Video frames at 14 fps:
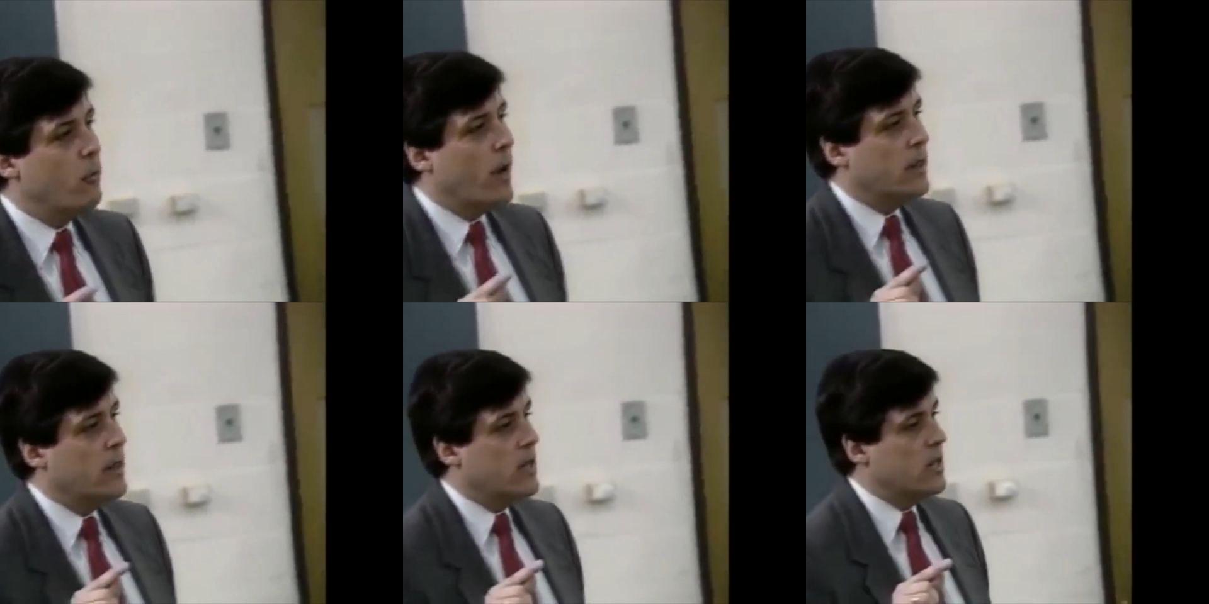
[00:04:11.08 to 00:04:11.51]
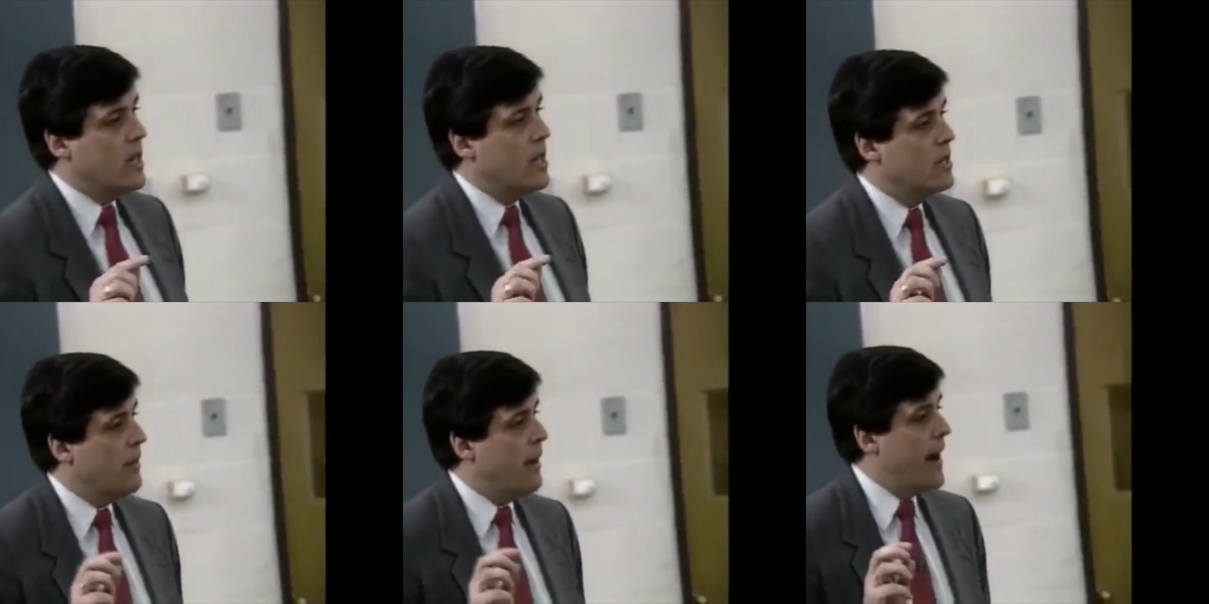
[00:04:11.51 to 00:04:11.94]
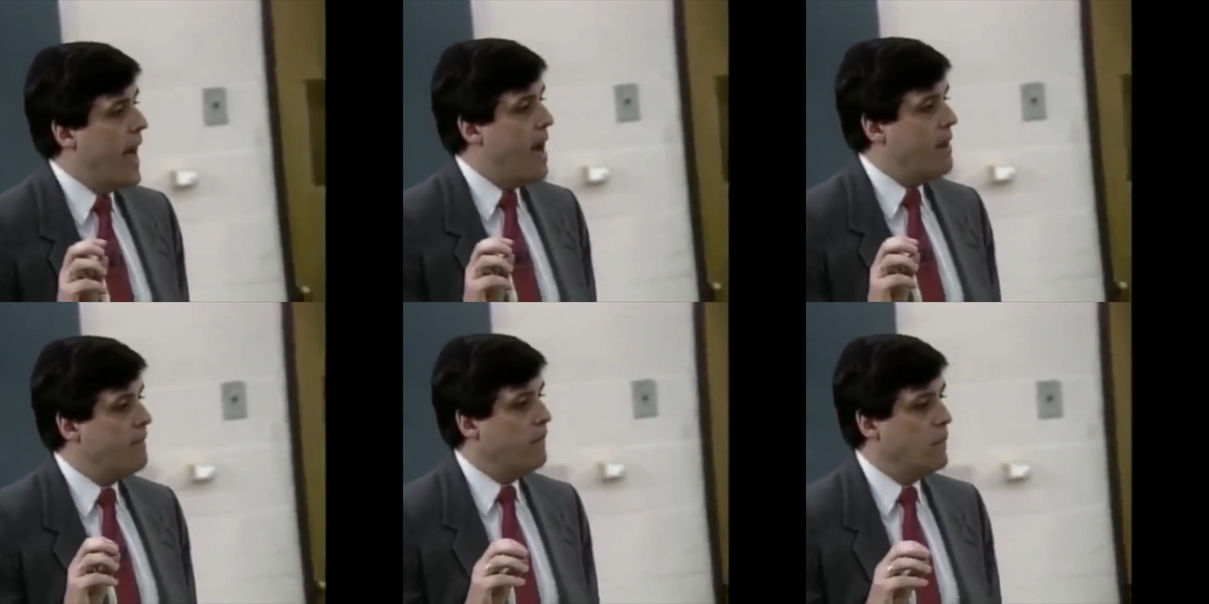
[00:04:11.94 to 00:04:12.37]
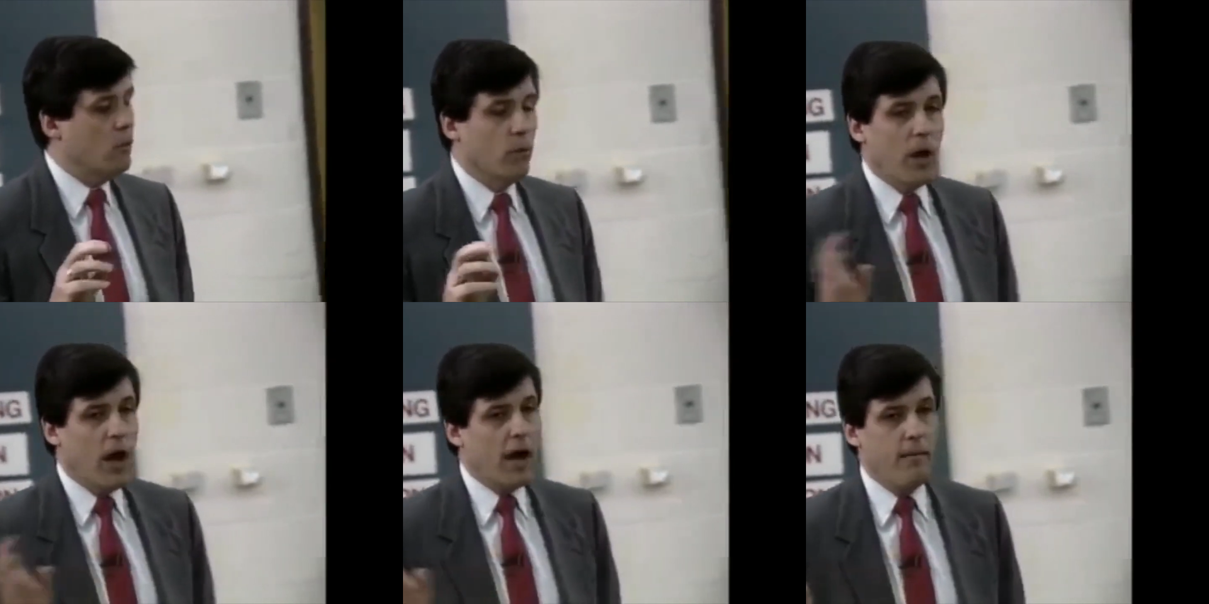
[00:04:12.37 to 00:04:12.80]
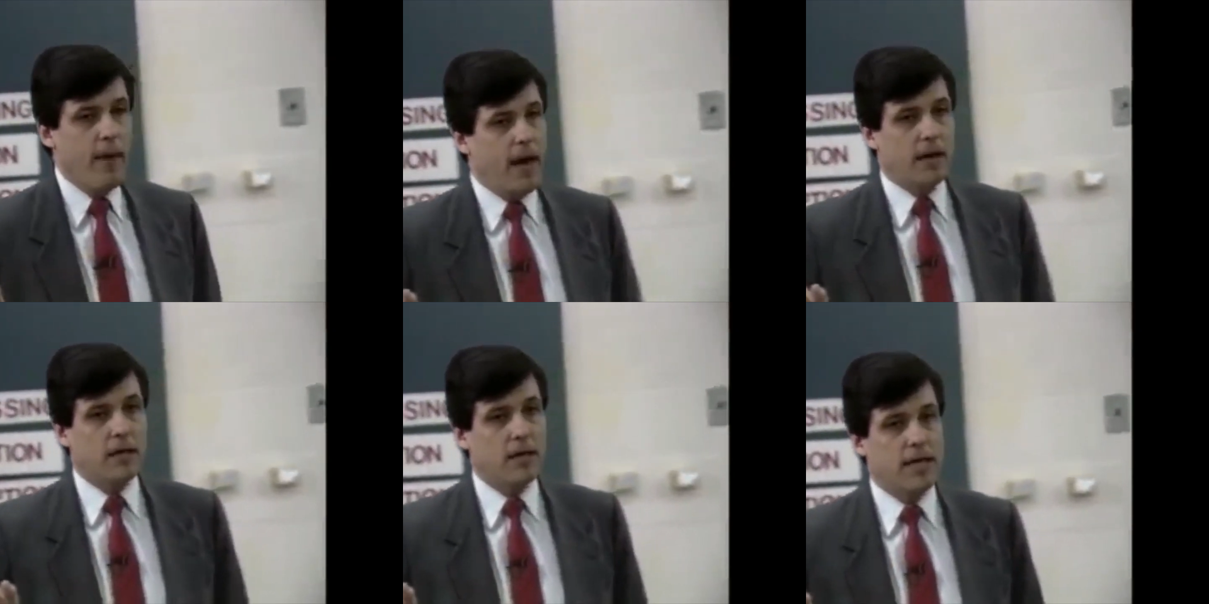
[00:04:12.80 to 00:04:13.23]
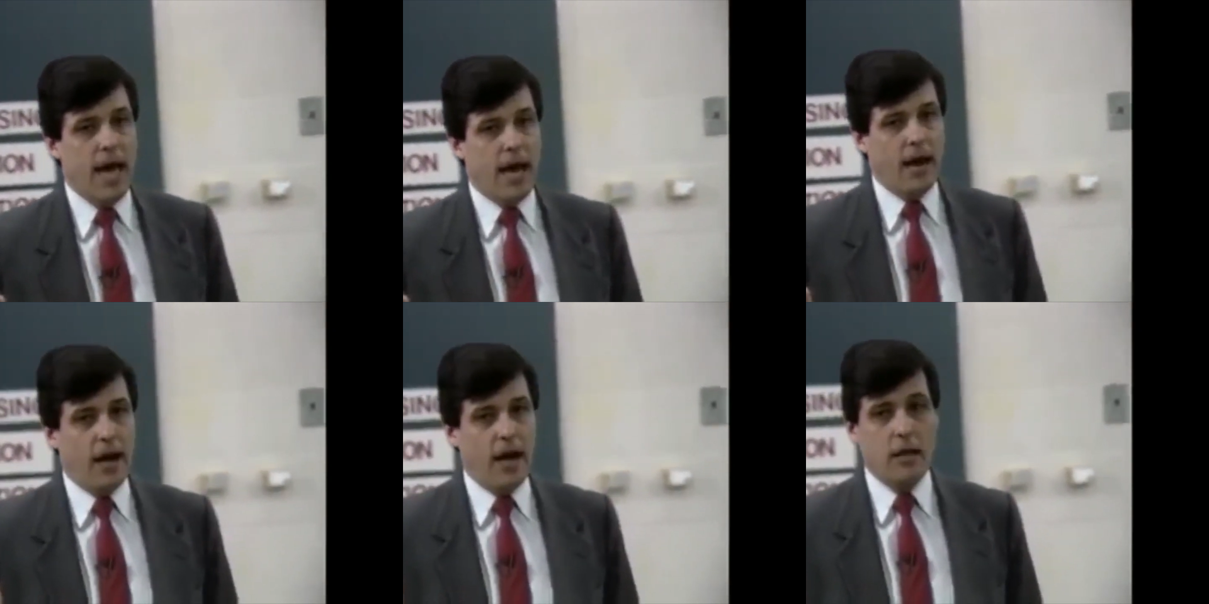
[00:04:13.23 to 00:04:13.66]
you what this is, about half of you will automatically get it,